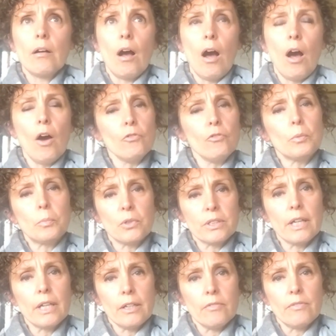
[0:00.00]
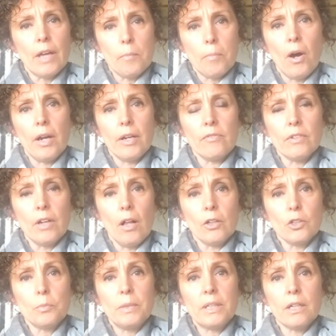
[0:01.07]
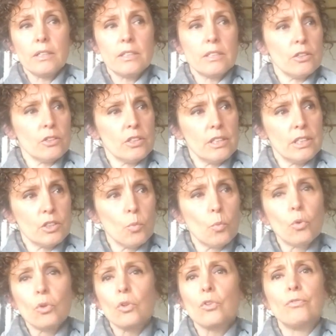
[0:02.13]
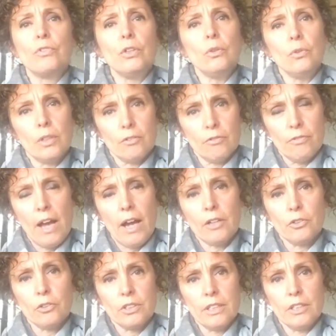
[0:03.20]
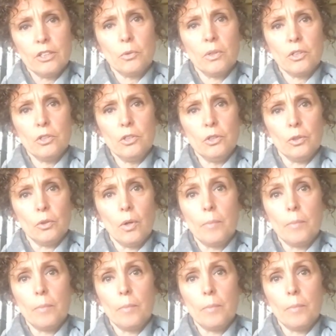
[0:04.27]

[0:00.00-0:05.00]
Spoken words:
100% of that body of knowledge, because there's this worldview that factors into it too.